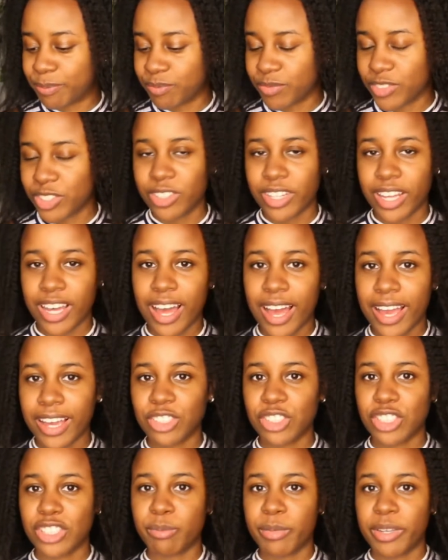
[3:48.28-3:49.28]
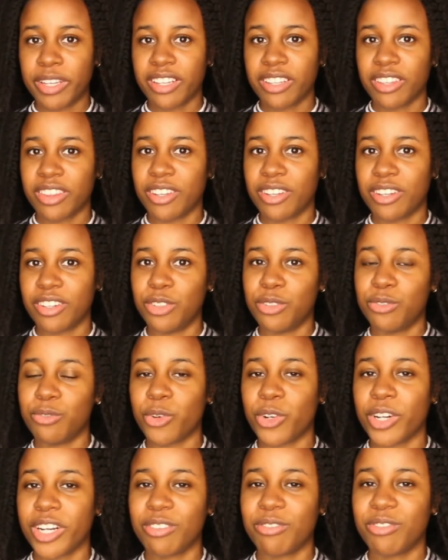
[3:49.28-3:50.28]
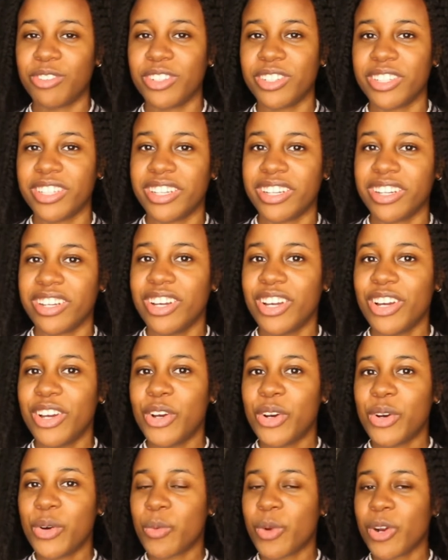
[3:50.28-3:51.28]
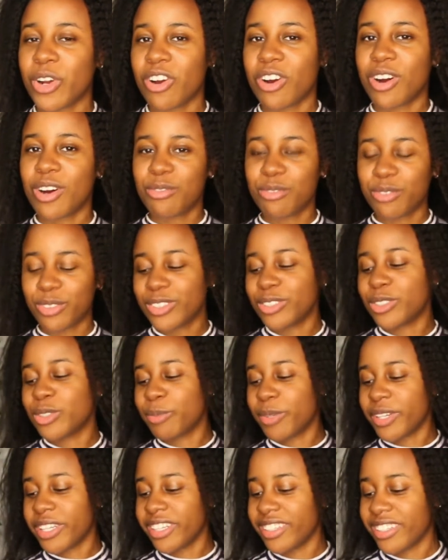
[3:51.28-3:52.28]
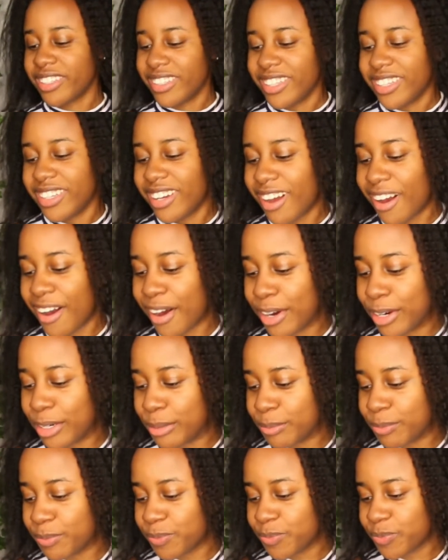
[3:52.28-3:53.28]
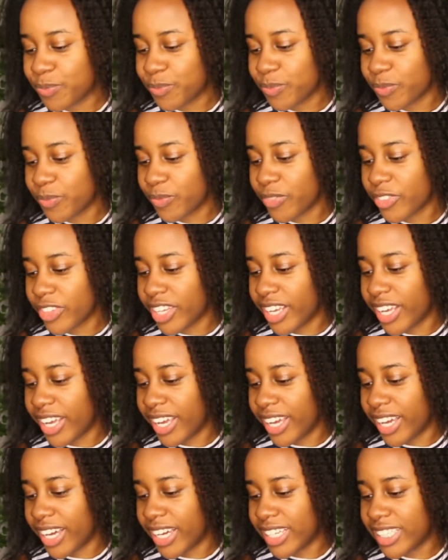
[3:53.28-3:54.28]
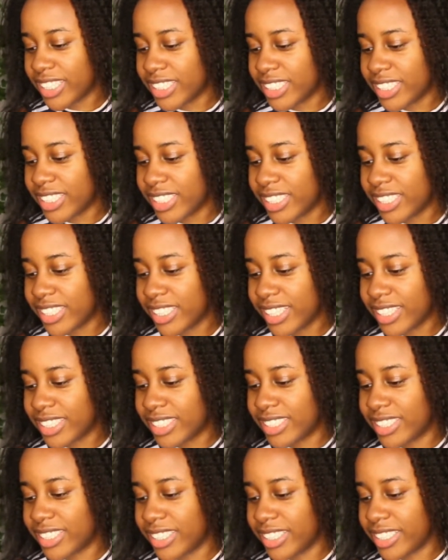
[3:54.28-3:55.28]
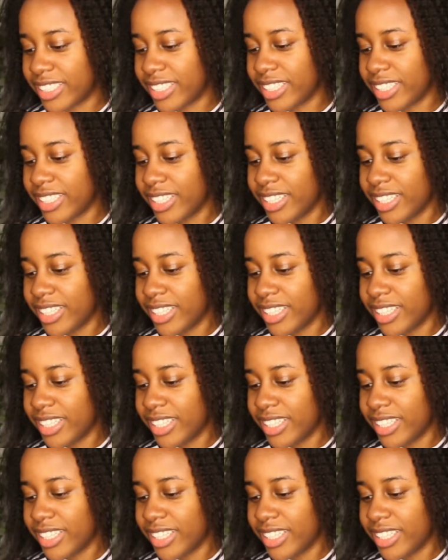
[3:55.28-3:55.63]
So that I could just make the euphoric feeling wear off for a little bit. And let's see.